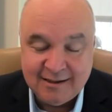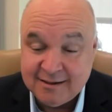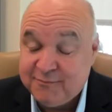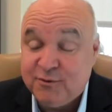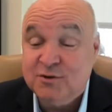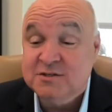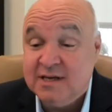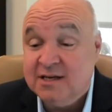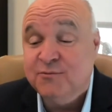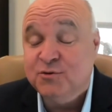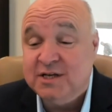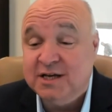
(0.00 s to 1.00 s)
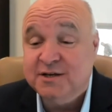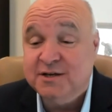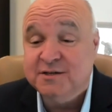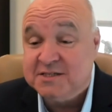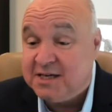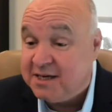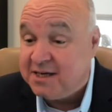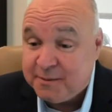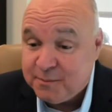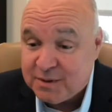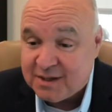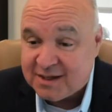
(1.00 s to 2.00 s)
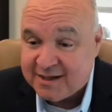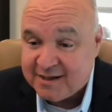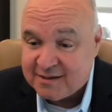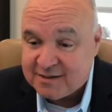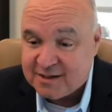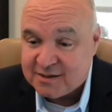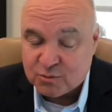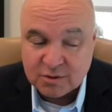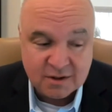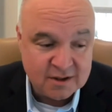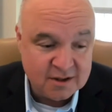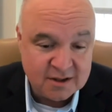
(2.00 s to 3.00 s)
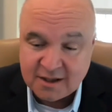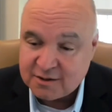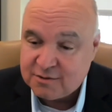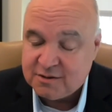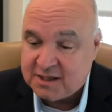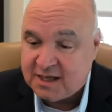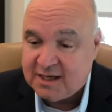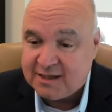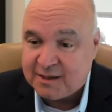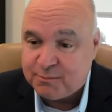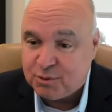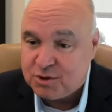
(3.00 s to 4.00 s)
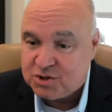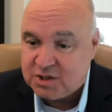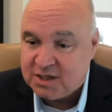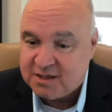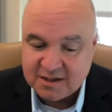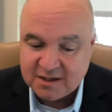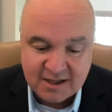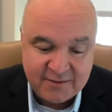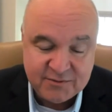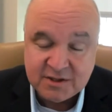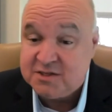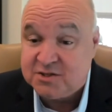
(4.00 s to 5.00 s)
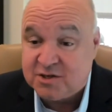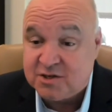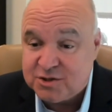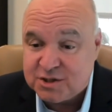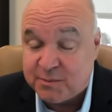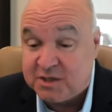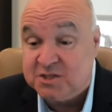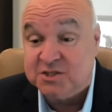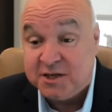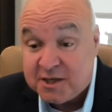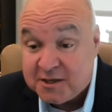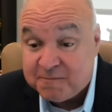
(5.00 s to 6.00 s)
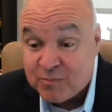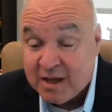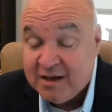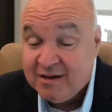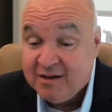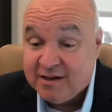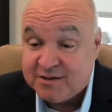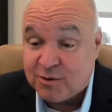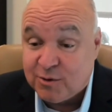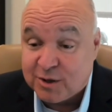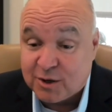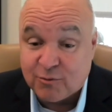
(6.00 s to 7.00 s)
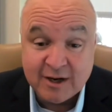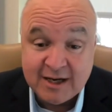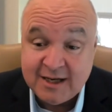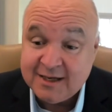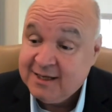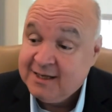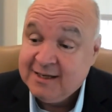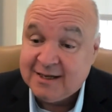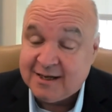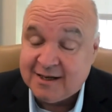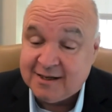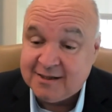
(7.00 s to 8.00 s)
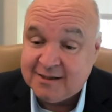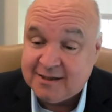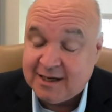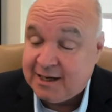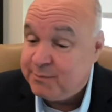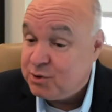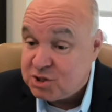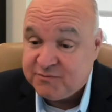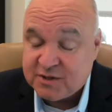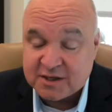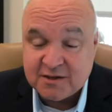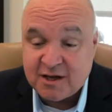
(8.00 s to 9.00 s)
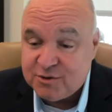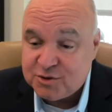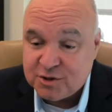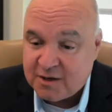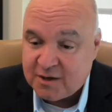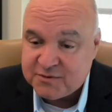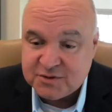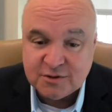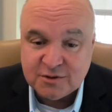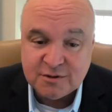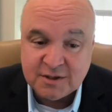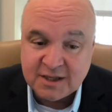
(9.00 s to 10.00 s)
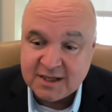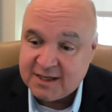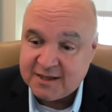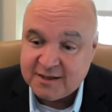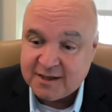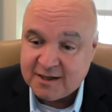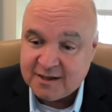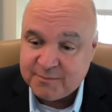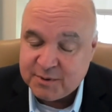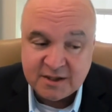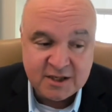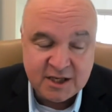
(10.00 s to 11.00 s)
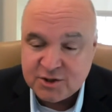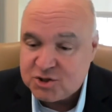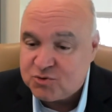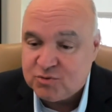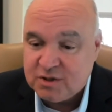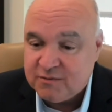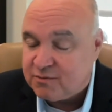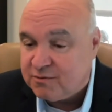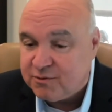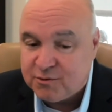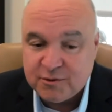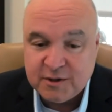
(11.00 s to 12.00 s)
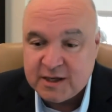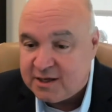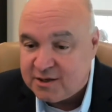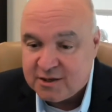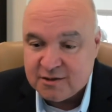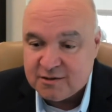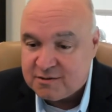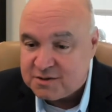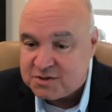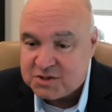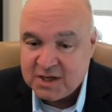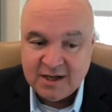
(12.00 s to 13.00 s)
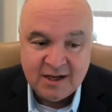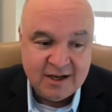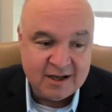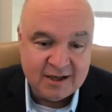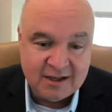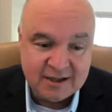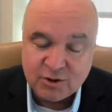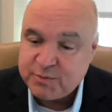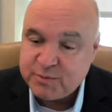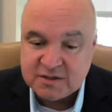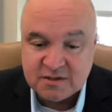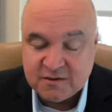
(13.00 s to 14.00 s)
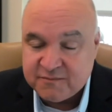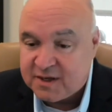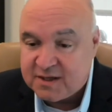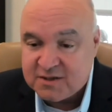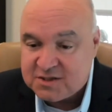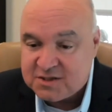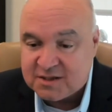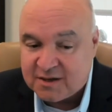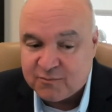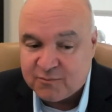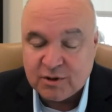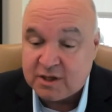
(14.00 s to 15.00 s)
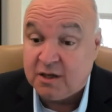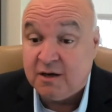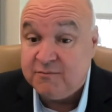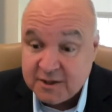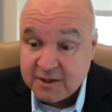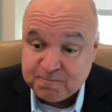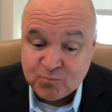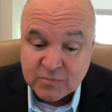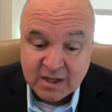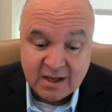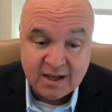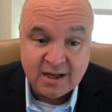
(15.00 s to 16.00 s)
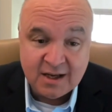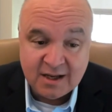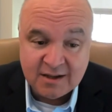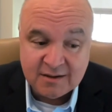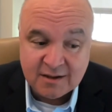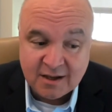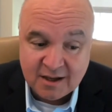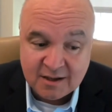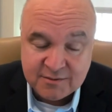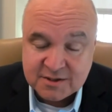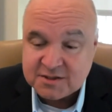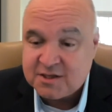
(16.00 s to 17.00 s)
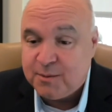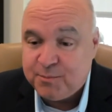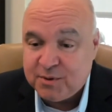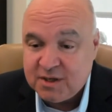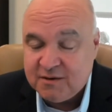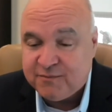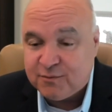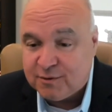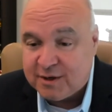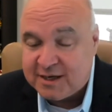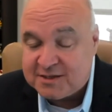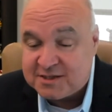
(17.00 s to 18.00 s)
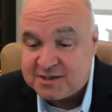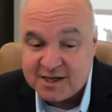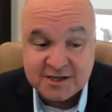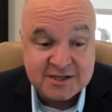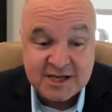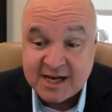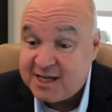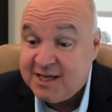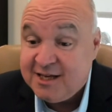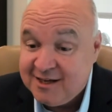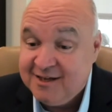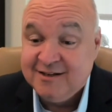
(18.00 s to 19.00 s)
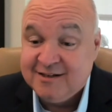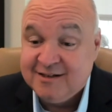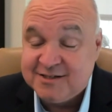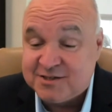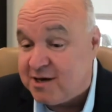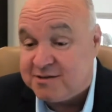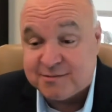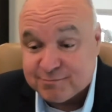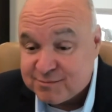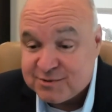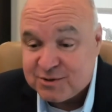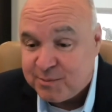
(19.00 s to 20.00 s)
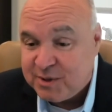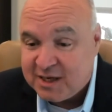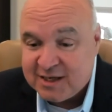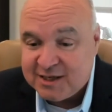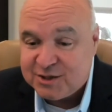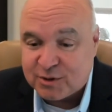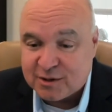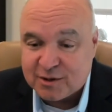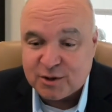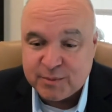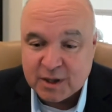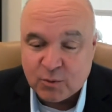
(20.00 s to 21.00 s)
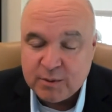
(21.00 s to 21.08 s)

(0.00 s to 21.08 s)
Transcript: Alan, first, thank you for taking the time. Uh, it's a really uh, good day, and I appreciate uh, having this discussion. I'm excited. It's going great. Uh, I'm your Chief Technology Officer and uh, been in the industry for 38 years, uh, aerospace and defense, and I've really loved it. And uh, this company for a, a, techie is awesome. So let me get into it a little bit.